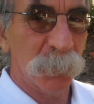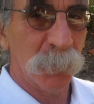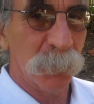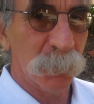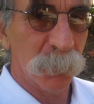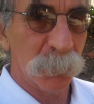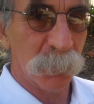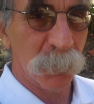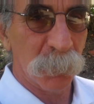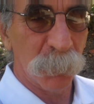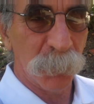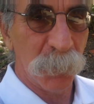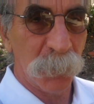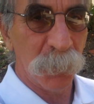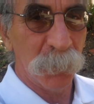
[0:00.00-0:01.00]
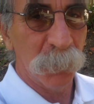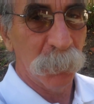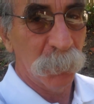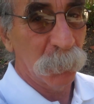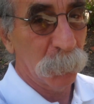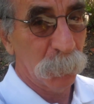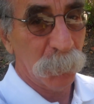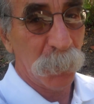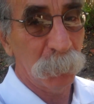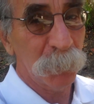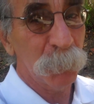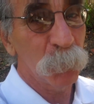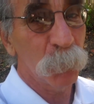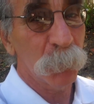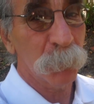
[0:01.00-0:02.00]
and there's going to be
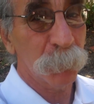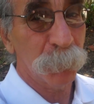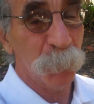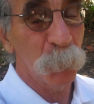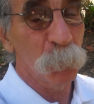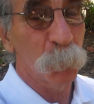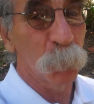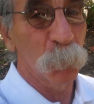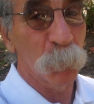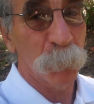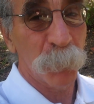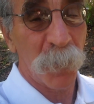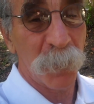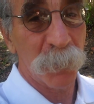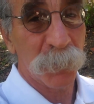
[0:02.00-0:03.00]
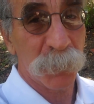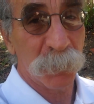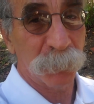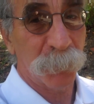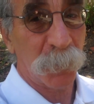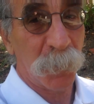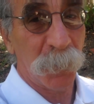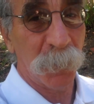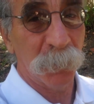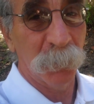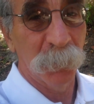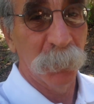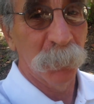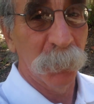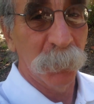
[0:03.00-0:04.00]
probably more fuel pool fires if they can't
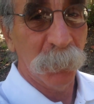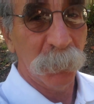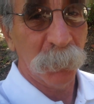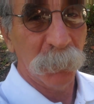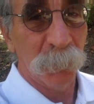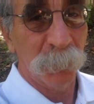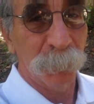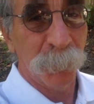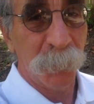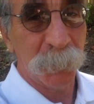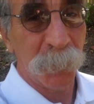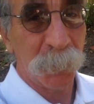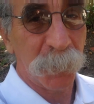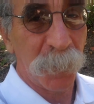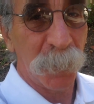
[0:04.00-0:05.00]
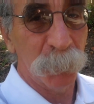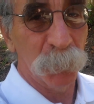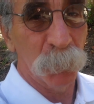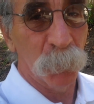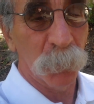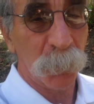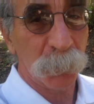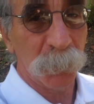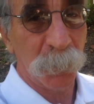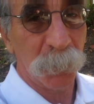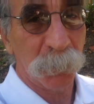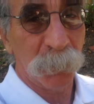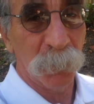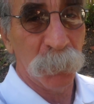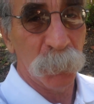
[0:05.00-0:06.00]
make that cable work to
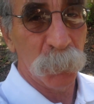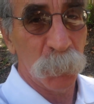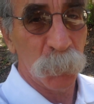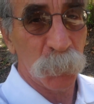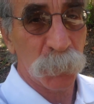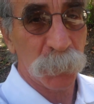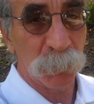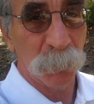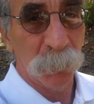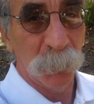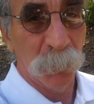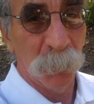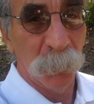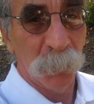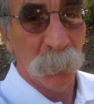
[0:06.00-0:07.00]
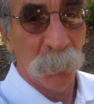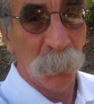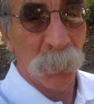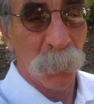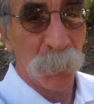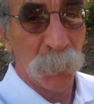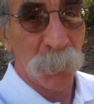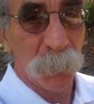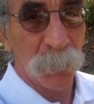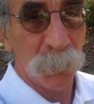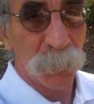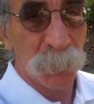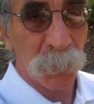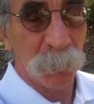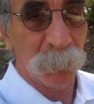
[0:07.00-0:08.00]
get those other
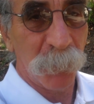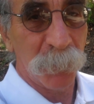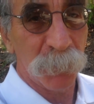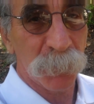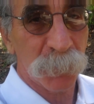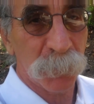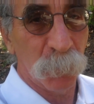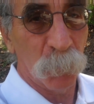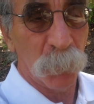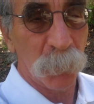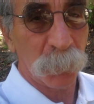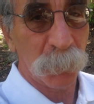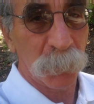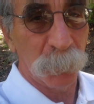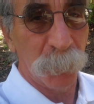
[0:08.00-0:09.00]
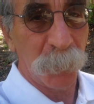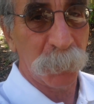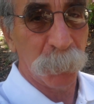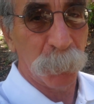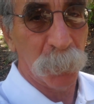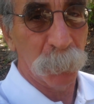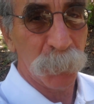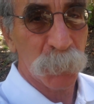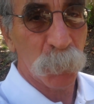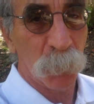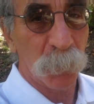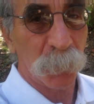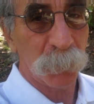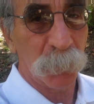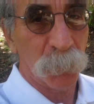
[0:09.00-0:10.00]
generators to work, to make the pumps
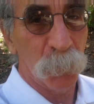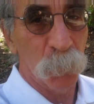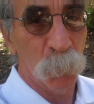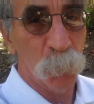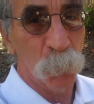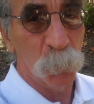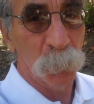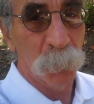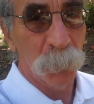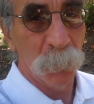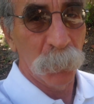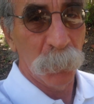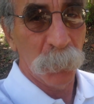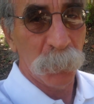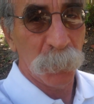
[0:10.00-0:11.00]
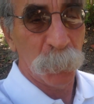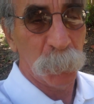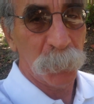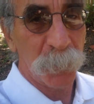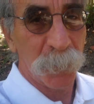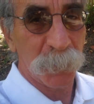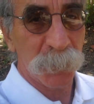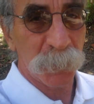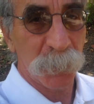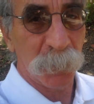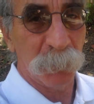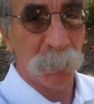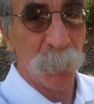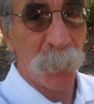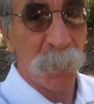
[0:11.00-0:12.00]
work to cool the plants that
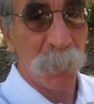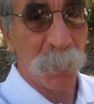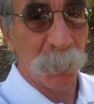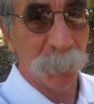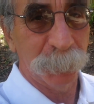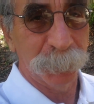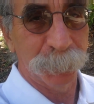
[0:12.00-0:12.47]
are remaining.